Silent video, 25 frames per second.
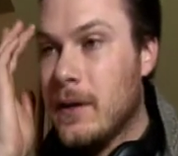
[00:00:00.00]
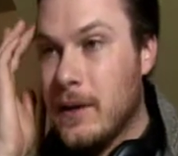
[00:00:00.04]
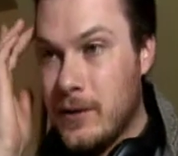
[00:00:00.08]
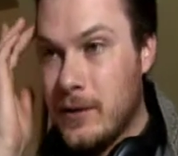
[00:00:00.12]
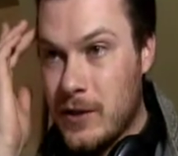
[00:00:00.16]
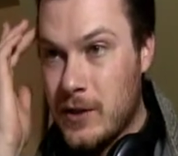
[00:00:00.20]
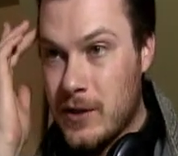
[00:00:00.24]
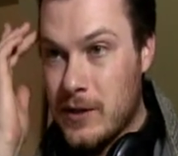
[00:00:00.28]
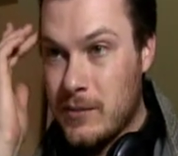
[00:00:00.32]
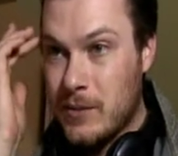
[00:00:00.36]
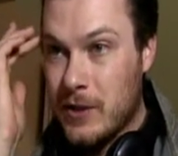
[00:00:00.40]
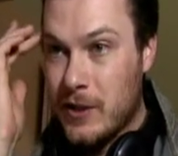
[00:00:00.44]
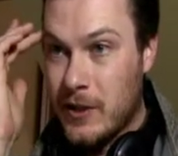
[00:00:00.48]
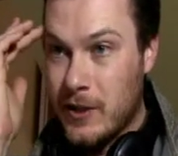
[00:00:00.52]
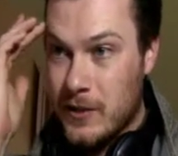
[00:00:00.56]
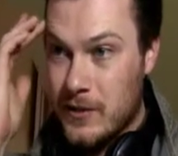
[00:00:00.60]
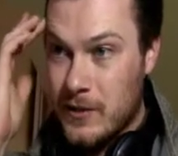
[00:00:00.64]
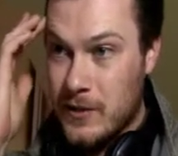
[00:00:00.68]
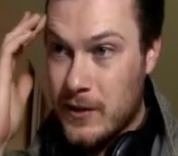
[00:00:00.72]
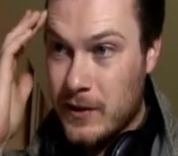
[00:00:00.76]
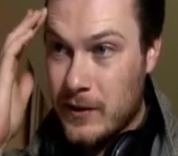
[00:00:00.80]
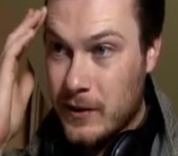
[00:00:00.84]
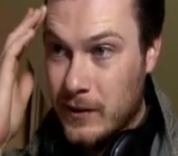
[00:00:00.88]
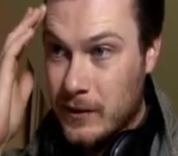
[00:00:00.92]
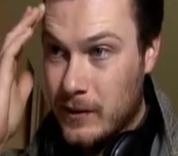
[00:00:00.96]
just because
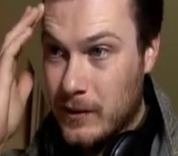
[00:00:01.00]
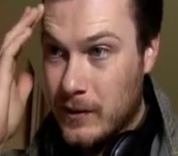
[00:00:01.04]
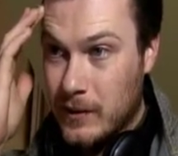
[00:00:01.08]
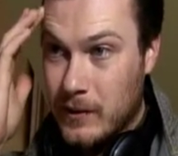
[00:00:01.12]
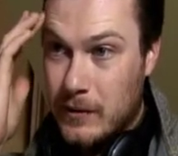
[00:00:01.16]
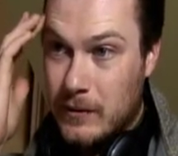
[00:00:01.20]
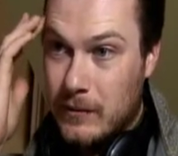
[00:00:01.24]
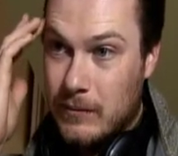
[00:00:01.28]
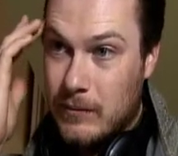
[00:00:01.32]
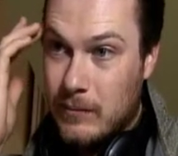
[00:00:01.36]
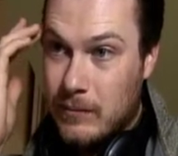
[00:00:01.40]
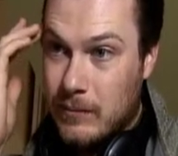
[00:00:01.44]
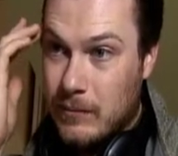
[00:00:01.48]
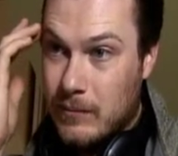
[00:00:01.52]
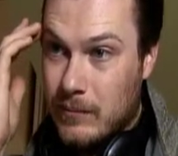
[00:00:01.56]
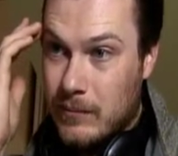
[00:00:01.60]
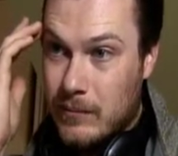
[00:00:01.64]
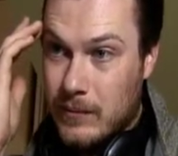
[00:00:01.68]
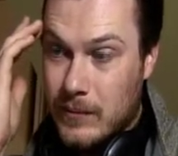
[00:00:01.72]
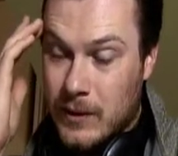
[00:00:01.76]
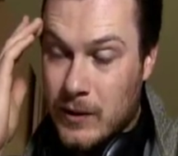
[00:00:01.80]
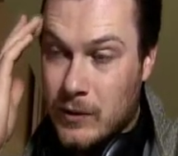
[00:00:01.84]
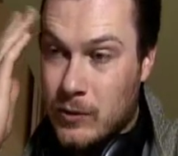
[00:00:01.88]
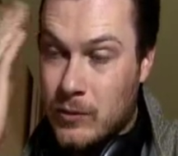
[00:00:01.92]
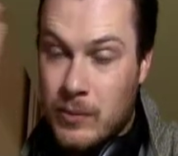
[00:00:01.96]
I think it
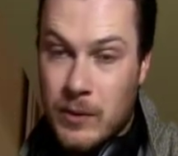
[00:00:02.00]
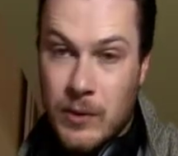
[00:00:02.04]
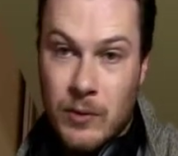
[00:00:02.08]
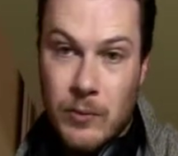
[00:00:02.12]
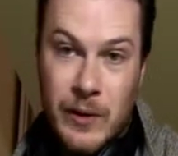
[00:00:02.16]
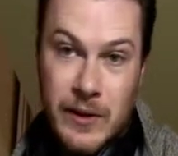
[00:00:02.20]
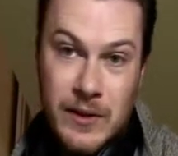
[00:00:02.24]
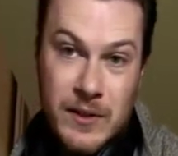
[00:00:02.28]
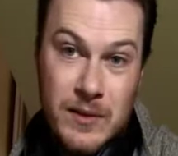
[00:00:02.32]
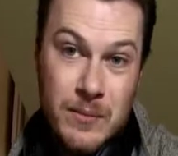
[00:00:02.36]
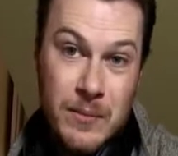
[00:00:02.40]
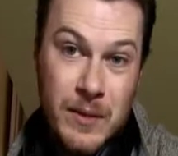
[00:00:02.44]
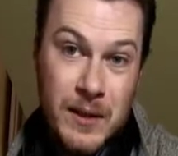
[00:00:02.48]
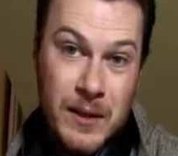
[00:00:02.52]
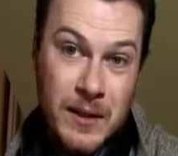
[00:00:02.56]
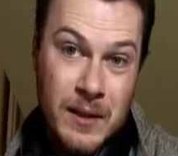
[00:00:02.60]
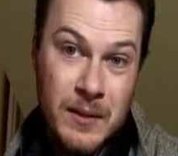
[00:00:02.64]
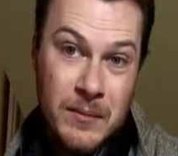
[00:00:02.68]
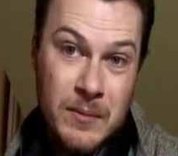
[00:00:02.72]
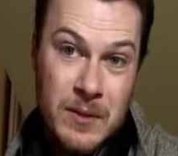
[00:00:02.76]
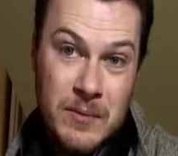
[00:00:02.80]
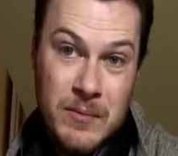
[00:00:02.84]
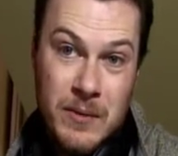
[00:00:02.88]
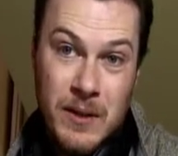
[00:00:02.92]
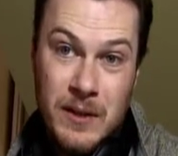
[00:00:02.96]
would be a waste of money.
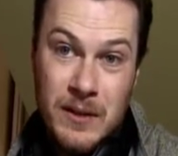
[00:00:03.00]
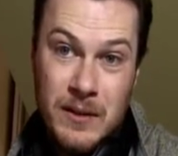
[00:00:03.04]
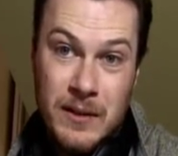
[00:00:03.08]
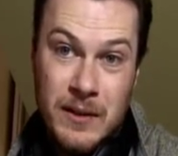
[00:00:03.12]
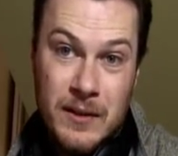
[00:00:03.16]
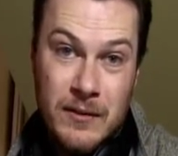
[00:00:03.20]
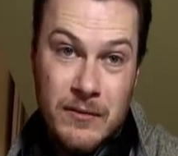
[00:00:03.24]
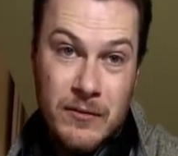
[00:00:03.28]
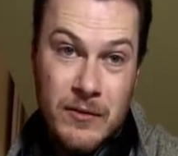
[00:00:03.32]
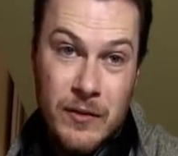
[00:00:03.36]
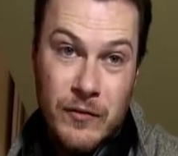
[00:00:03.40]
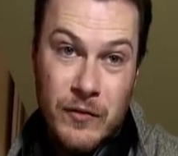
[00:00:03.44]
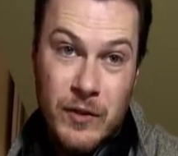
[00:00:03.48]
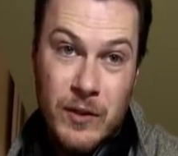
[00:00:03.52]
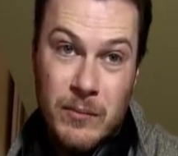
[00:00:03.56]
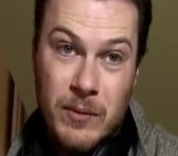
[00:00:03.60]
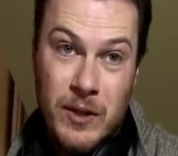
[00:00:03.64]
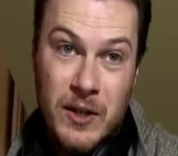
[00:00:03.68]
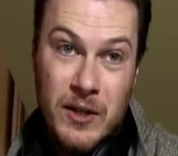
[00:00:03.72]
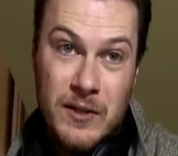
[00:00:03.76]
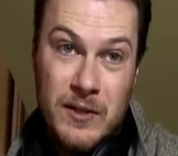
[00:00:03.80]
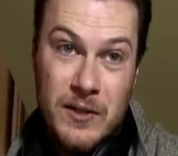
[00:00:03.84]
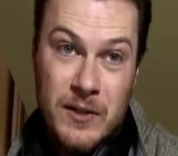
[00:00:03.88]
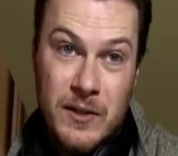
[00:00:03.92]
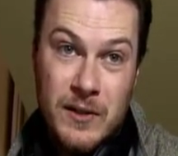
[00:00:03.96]
I'd be spending like
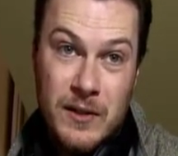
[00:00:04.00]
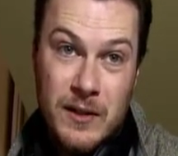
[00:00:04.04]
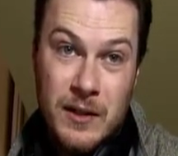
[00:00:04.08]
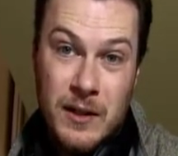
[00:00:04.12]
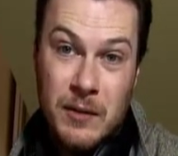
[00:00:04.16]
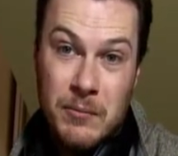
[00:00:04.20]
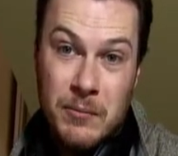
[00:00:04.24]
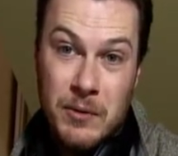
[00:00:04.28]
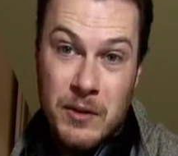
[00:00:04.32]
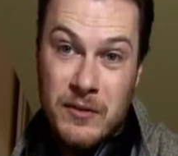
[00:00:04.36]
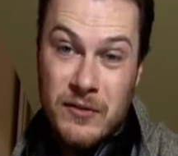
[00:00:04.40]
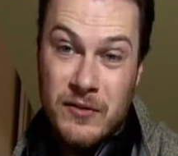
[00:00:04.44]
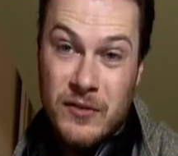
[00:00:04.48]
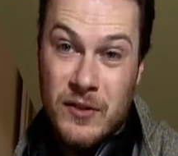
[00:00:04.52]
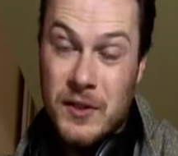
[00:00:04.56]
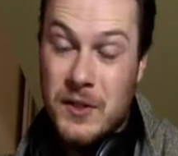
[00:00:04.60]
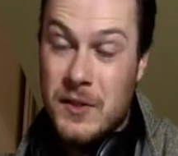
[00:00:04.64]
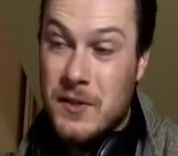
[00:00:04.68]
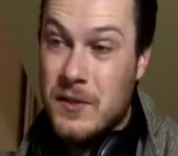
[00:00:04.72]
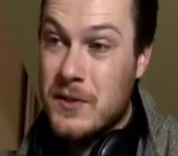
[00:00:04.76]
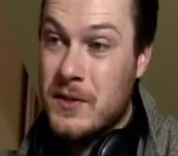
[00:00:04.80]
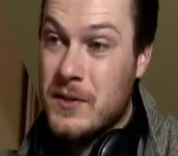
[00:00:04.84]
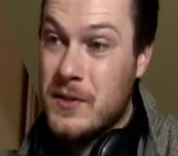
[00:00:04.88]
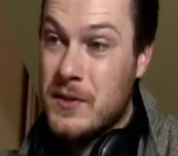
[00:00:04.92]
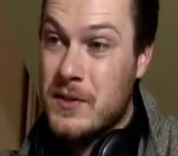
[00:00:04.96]
$50 on a couple of
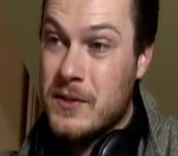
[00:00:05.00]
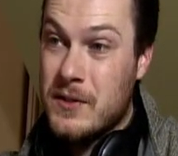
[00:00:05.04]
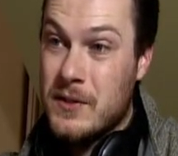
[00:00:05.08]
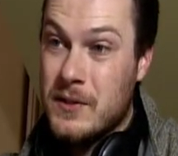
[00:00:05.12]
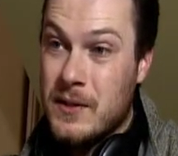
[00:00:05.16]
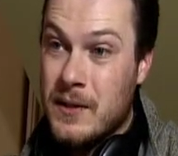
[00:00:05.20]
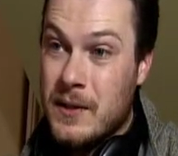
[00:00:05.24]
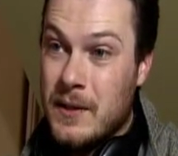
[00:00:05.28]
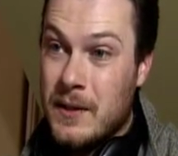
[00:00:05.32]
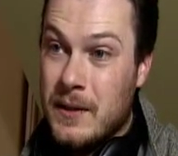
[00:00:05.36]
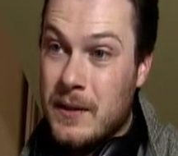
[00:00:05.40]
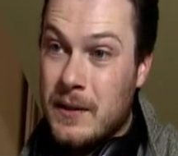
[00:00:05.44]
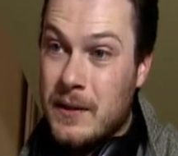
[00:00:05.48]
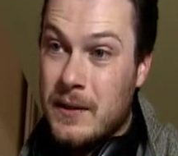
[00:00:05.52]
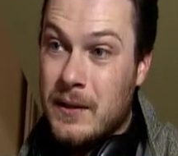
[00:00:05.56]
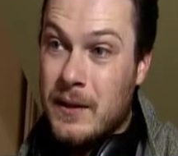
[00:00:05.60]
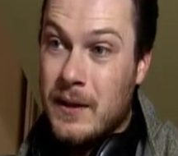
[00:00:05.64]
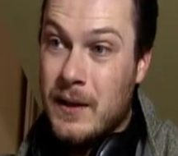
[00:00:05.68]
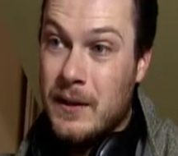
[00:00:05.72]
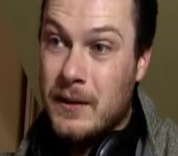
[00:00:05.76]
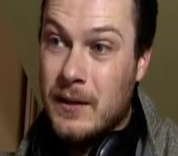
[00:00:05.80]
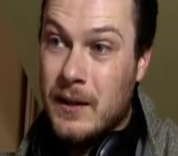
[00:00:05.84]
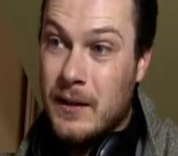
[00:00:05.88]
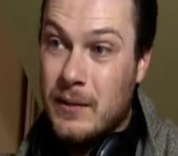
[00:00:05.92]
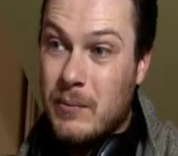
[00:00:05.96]
fins,
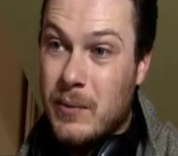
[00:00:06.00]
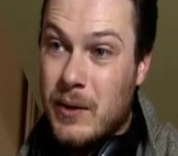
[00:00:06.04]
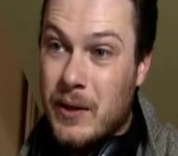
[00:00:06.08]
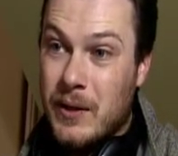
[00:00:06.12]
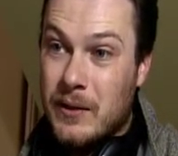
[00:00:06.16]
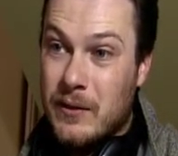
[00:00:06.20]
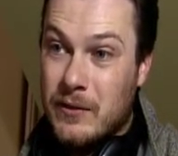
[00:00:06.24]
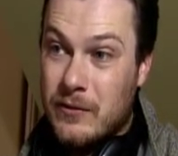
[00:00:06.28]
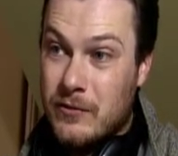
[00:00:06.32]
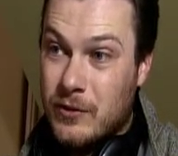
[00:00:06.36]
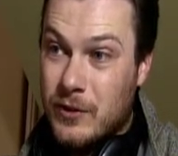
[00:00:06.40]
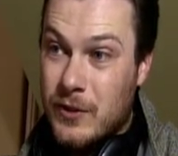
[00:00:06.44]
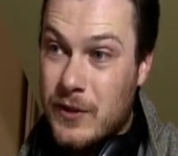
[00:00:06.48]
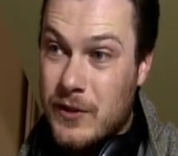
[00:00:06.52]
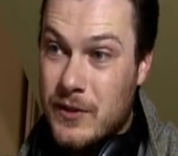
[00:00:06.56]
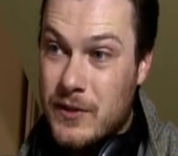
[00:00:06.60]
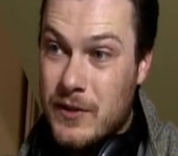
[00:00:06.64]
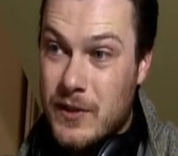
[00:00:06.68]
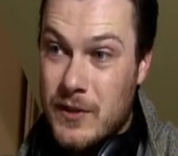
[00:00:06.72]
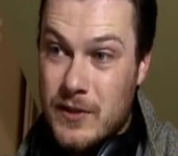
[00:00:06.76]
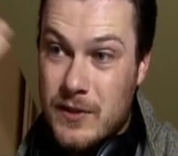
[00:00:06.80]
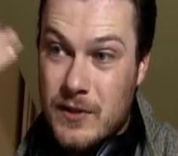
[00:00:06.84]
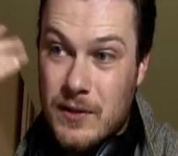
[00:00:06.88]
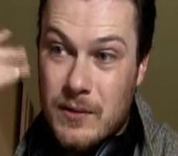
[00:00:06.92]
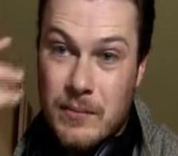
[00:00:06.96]
and then I'll buy the Freak
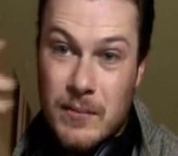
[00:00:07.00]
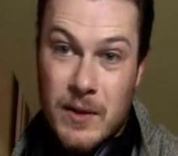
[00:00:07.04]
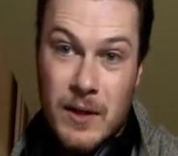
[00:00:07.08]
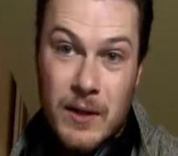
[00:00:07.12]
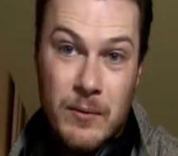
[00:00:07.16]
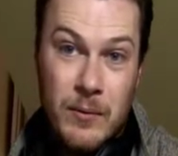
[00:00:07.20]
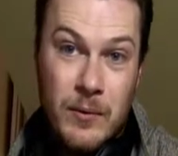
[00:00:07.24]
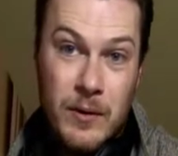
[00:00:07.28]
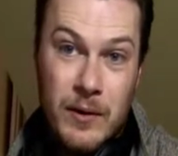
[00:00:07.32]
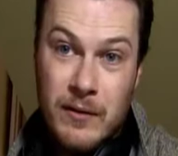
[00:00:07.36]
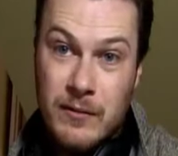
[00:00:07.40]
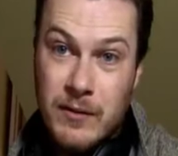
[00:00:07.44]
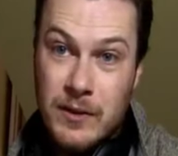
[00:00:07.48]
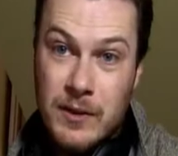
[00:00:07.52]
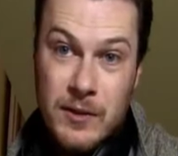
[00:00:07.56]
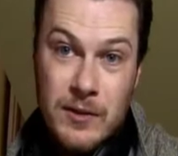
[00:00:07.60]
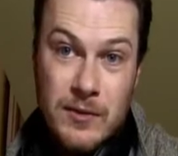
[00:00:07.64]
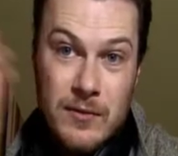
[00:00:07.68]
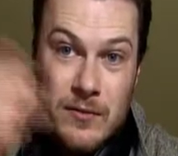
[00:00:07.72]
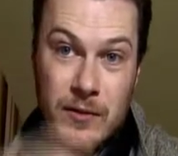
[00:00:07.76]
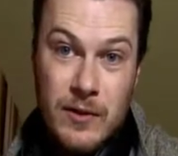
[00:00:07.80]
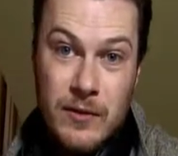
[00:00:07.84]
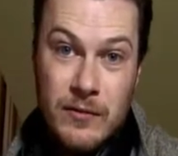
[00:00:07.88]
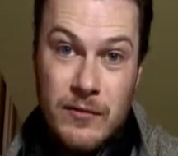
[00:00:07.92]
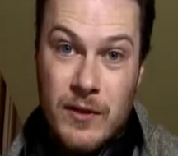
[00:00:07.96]
system and I won't have any
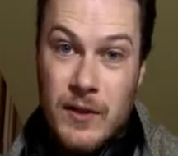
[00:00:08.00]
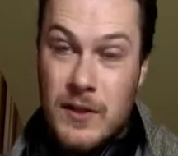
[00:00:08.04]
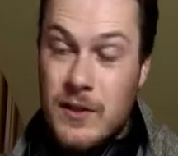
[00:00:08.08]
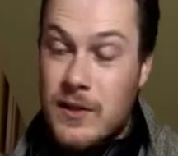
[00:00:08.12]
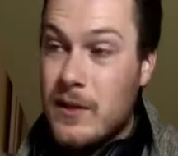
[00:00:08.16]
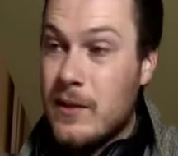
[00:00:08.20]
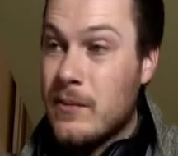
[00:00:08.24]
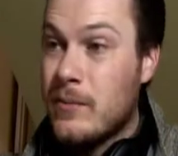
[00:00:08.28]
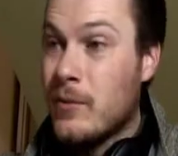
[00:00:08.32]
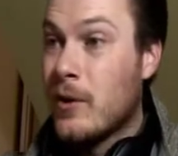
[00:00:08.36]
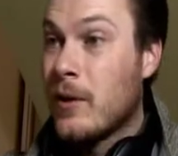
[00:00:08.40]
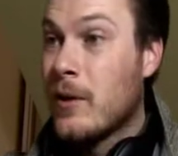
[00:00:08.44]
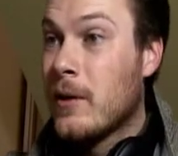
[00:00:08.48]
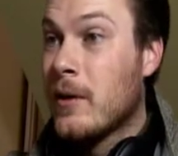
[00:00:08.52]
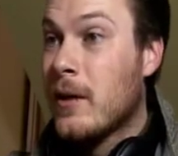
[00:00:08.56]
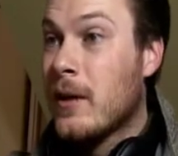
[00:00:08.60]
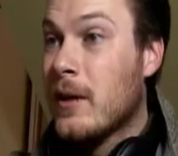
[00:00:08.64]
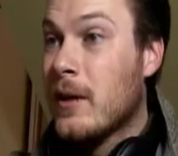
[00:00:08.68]
use for the fins anymore.